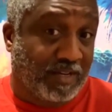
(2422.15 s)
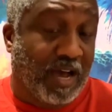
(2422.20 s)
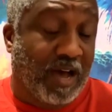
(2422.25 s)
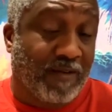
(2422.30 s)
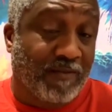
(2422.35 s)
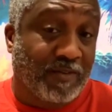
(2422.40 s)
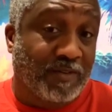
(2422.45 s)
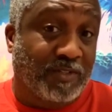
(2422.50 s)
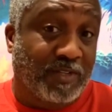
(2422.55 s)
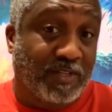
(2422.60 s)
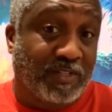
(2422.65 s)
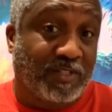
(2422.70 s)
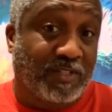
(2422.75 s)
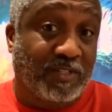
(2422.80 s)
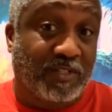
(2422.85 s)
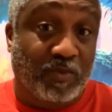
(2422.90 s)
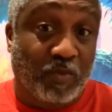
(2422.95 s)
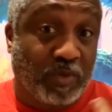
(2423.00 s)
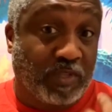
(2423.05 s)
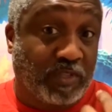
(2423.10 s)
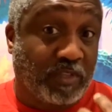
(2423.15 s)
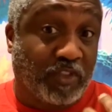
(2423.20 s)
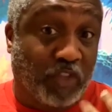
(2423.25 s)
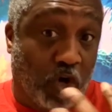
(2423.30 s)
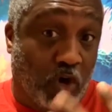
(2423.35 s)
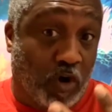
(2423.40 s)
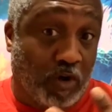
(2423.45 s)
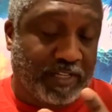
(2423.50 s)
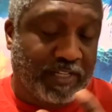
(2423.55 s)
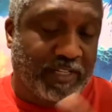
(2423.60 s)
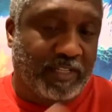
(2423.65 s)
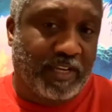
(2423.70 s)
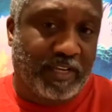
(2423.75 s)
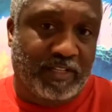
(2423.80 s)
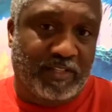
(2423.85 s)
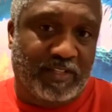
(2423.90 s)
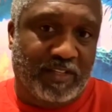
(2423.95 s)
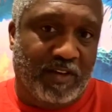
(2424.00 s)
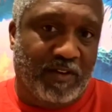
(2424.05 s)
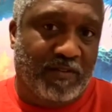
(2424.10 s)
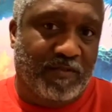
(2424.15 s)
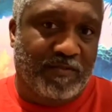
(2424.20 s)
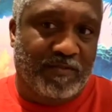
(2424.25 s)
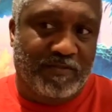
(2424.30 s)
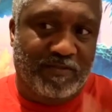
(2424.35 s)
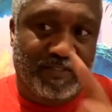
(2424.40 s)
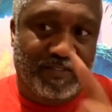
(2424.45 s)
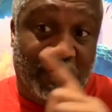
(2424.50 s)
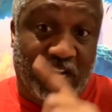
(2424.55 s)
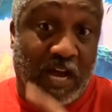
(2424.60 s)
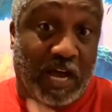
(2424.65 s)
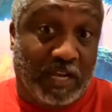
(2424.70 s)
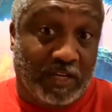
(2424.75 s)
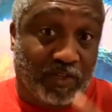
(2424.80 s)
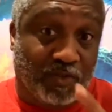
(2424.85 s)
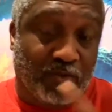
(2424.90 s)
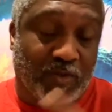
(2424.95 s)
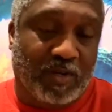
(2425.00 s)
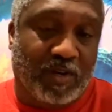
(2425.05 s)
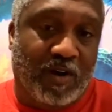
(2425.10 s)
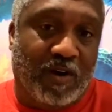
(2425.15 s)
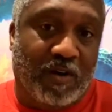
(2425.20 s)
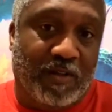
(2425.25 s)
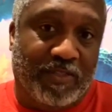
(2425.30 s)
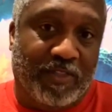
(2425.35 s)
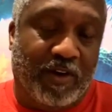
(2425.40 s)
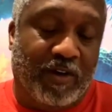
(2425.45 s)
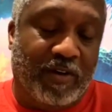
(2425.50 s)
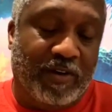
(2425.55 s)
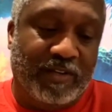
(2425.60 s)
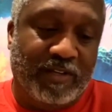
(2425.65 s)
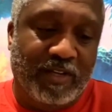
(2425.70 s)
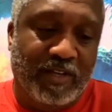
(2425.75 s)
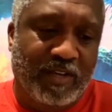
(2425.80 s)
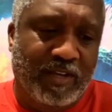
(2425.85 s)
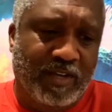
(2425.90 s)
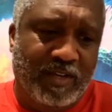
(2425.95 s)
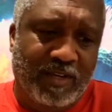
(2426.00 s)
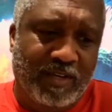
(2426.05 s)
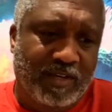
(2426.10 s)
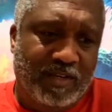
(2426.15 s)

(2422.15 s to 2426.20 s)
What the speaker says: conversations with thought itself, the construct called thought.